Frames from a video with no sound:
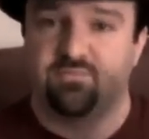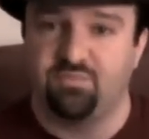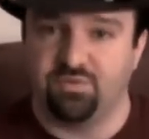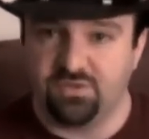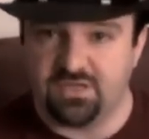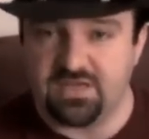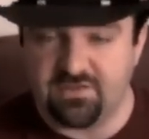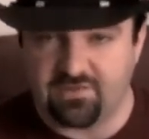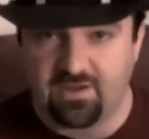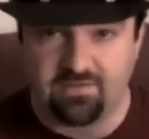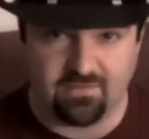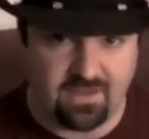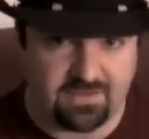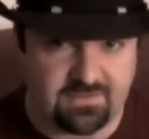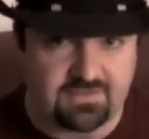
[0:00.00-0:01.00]
Please, I'd
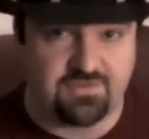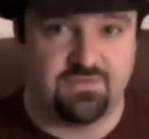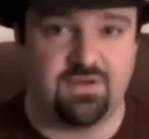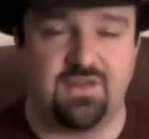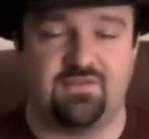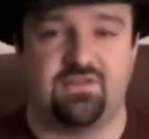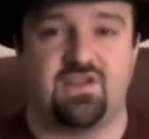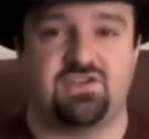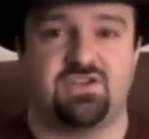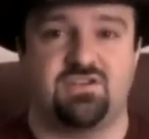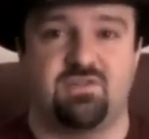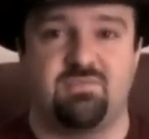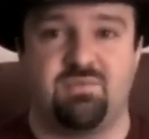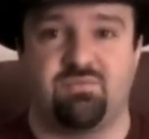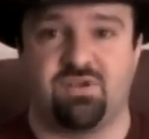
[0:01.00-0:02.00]
like the Q&A session
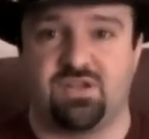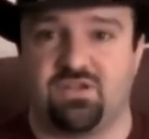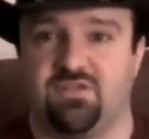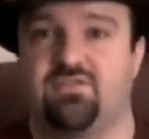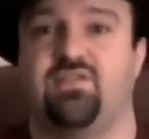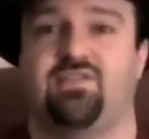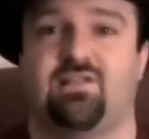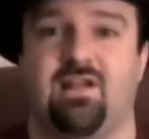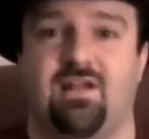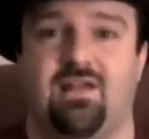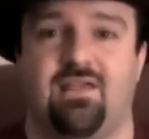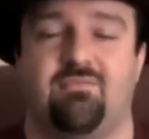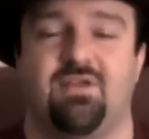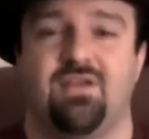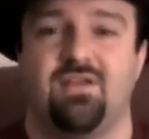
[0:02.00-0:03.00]
to be pretty good this
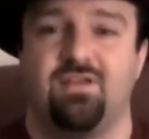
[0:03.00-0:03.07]
time,